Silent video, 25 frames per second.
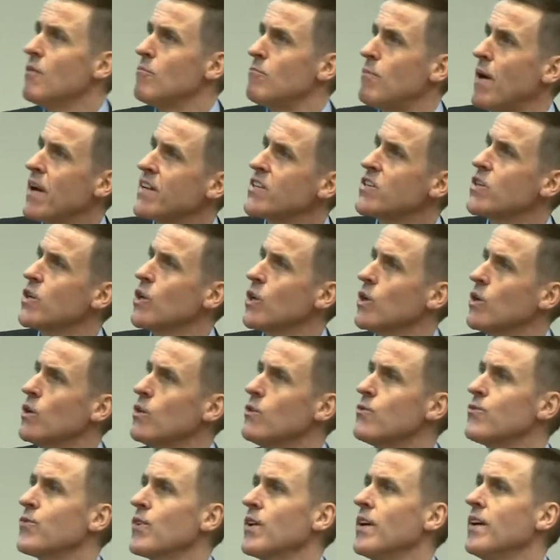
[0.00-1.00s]
Bachelor
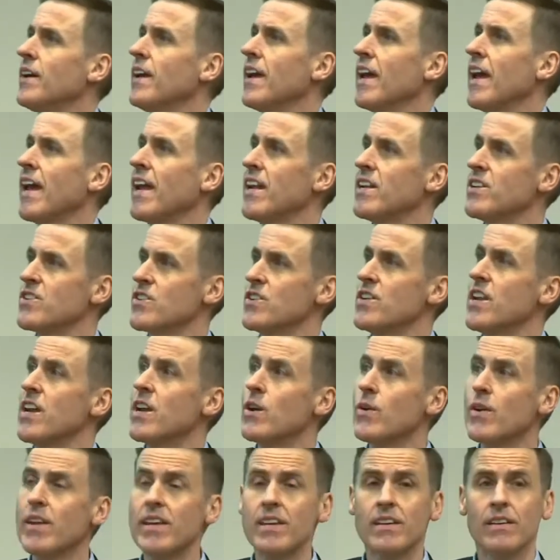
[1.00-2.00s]
of
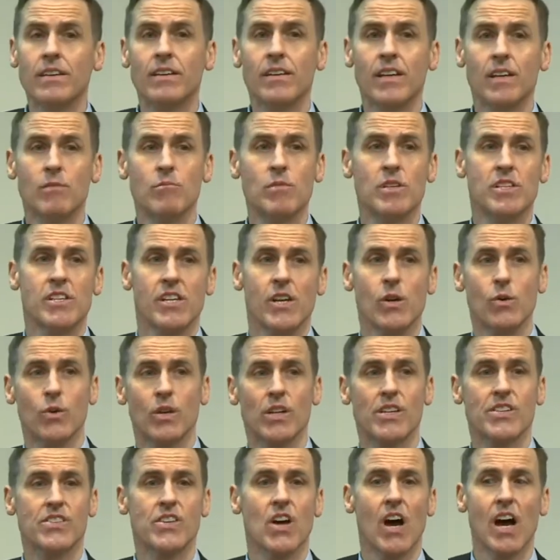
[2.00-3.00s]
Engineering in
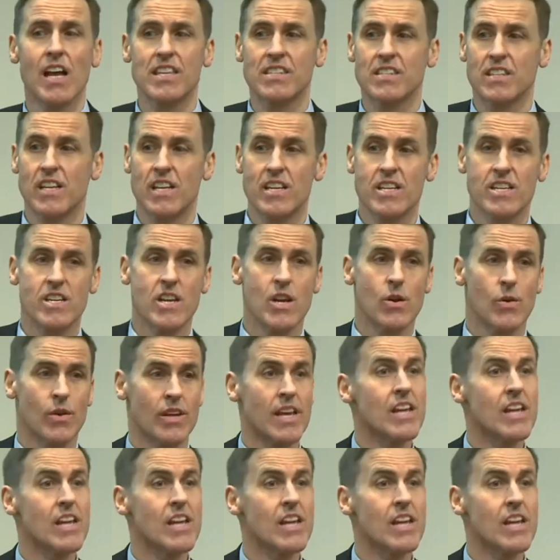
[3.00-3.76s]
Material Science and Engineering.